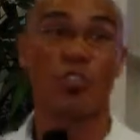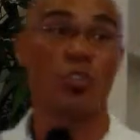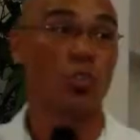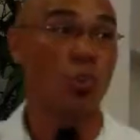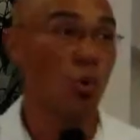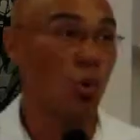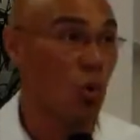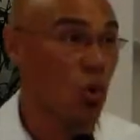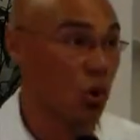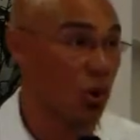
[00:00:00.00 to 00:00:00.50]

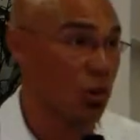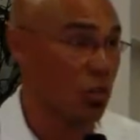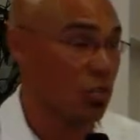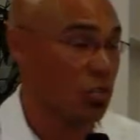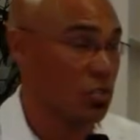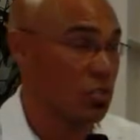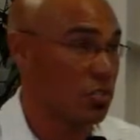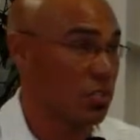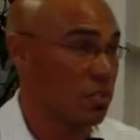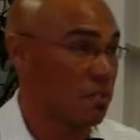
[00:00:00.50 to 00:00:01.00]
of
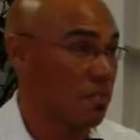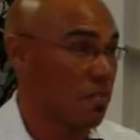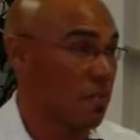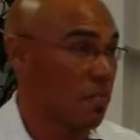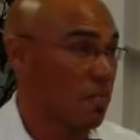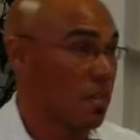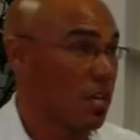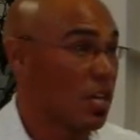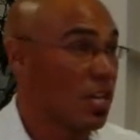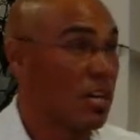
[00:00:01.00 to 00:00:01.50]
yours.
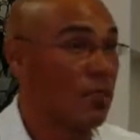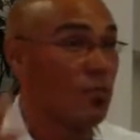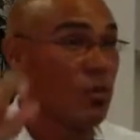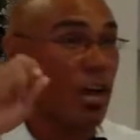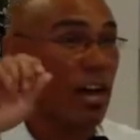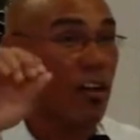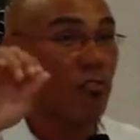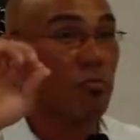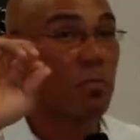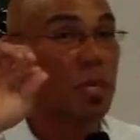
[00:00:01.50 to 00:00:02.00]
If
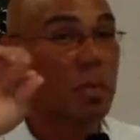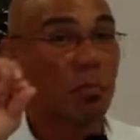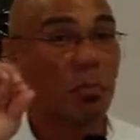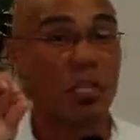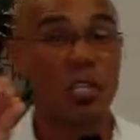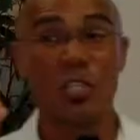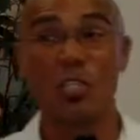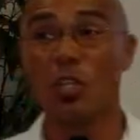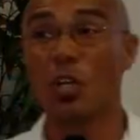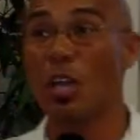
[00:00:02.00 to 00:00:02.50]
you have
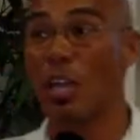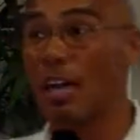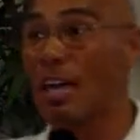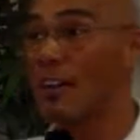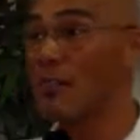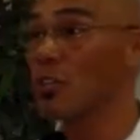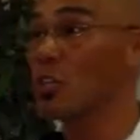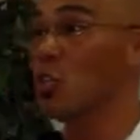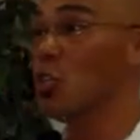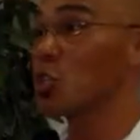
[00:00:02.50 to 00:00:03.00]
people in your
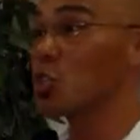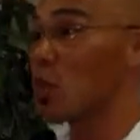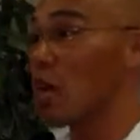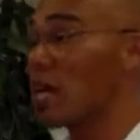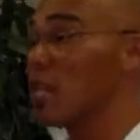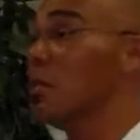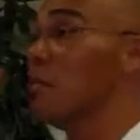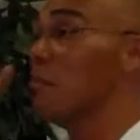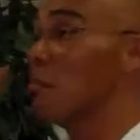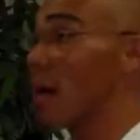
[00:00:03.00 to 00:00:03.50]
life that are
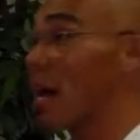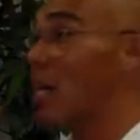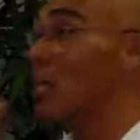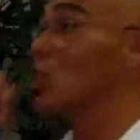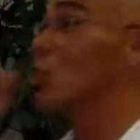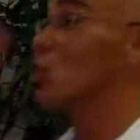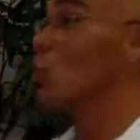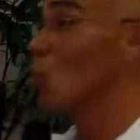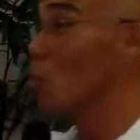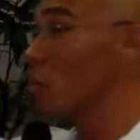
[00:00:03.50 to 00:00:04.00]
trying to
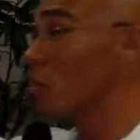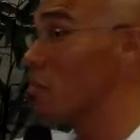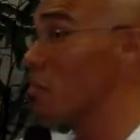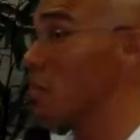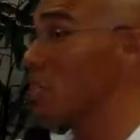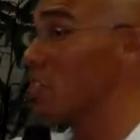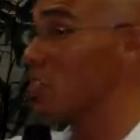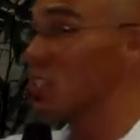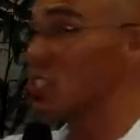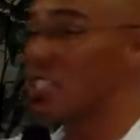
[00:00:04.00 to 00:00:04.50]
mind your
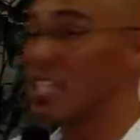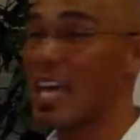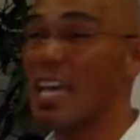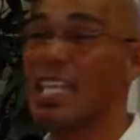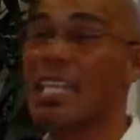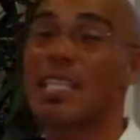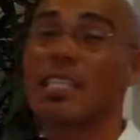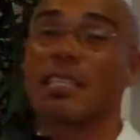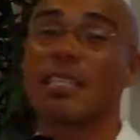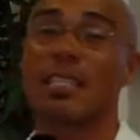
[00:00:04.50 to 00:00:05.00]
business,
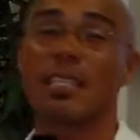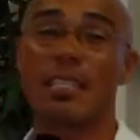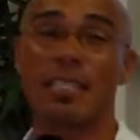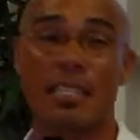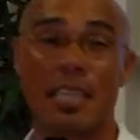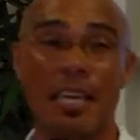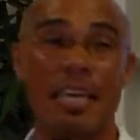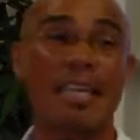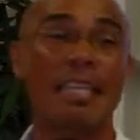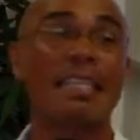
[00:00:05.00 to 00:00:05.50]
that is
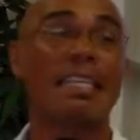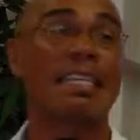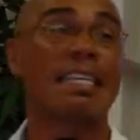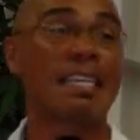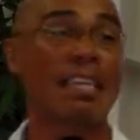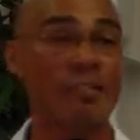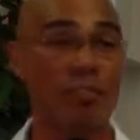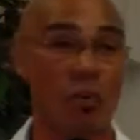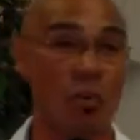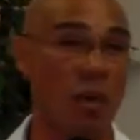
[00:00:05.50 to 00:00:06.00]
the
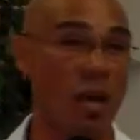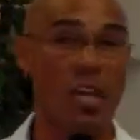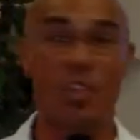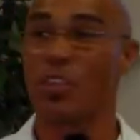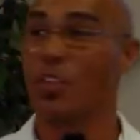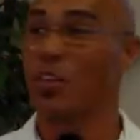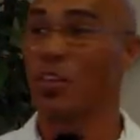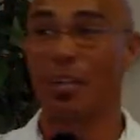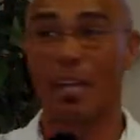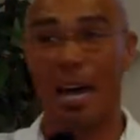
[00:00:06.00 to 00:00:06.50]
dead
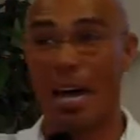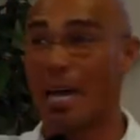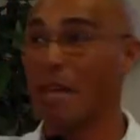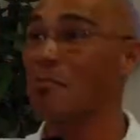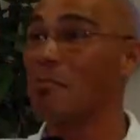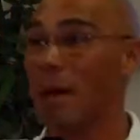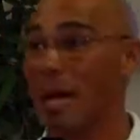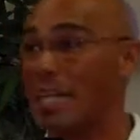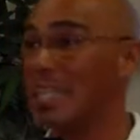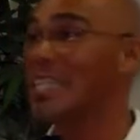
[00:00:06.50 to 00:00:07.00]
giveaway. They're
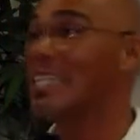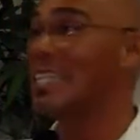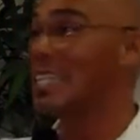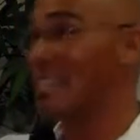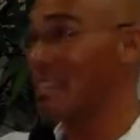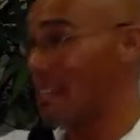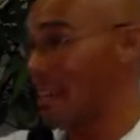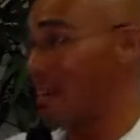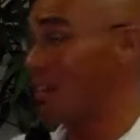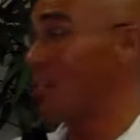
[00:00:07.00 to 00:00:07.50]
not
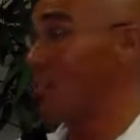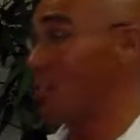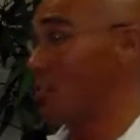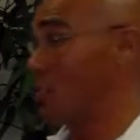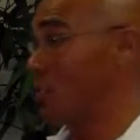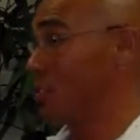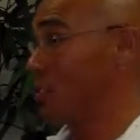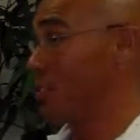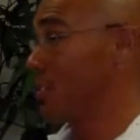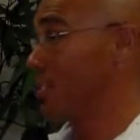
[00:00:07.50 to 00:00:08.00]
minding
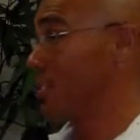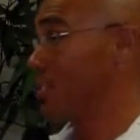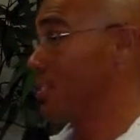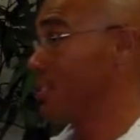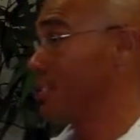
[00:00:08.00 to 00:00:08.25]
theirs.